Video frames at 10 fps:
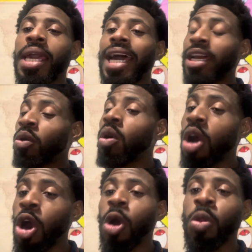I don't
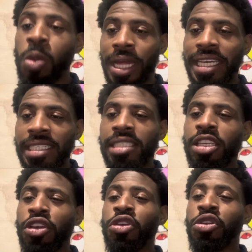always
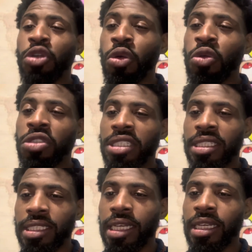use this